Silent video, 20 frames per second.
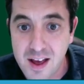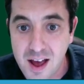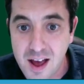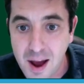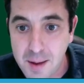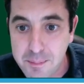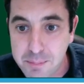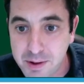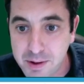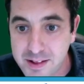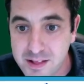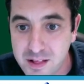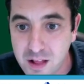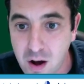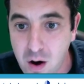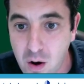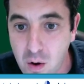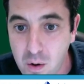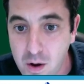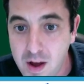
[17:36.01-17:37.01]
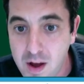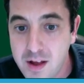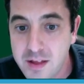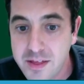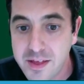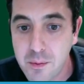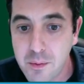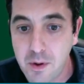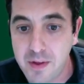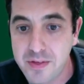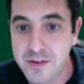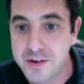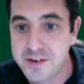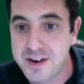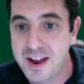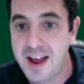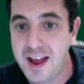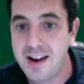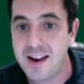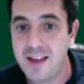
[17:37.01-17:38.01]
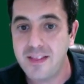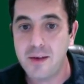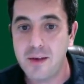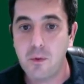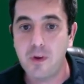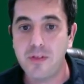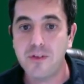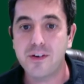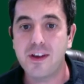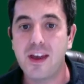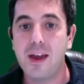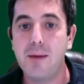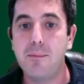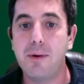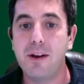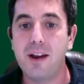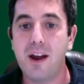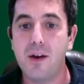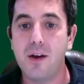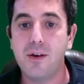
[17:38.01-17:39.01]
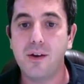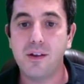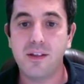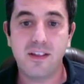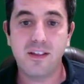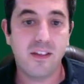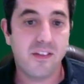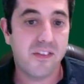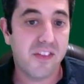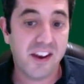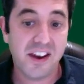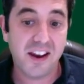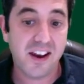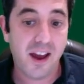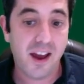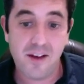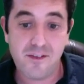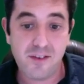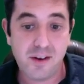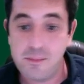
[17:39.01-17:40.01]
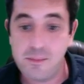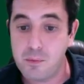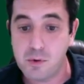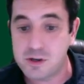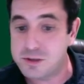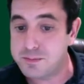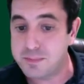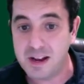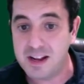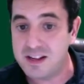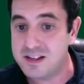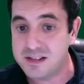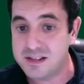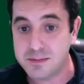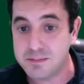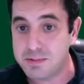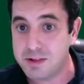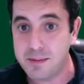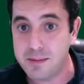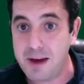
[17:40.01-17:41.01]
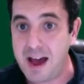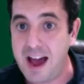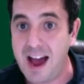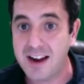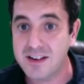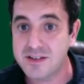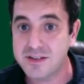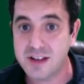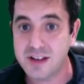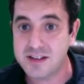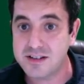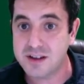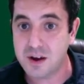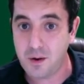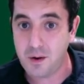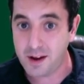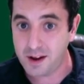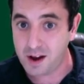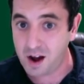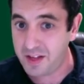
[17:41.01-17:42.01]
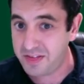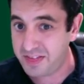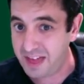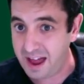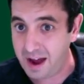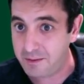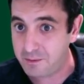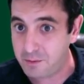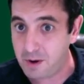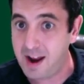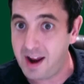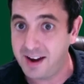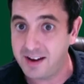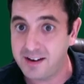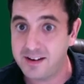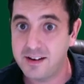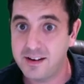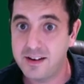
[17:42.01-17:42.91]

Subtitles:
I played low. They won their 10 and they won their king, but now you can see that they didn't have any more spades to play back. So that's how I got that right.